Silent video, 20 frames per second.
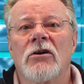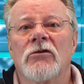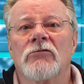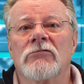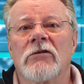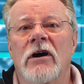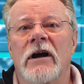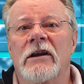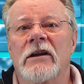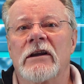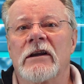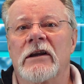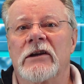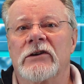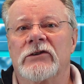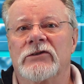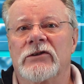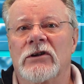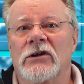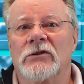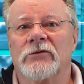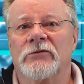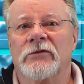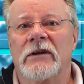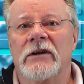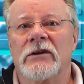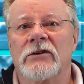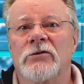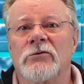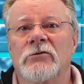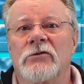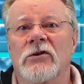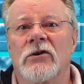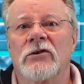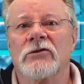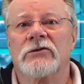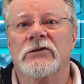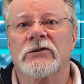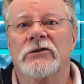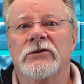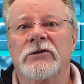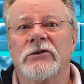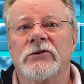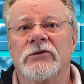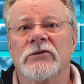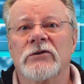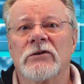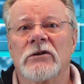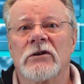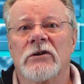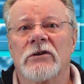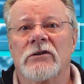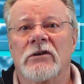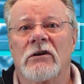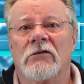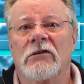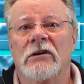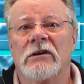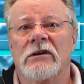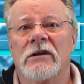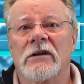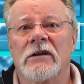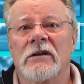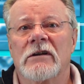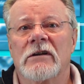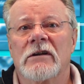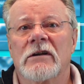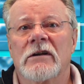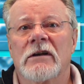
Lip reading: writing itself into constitutional authority.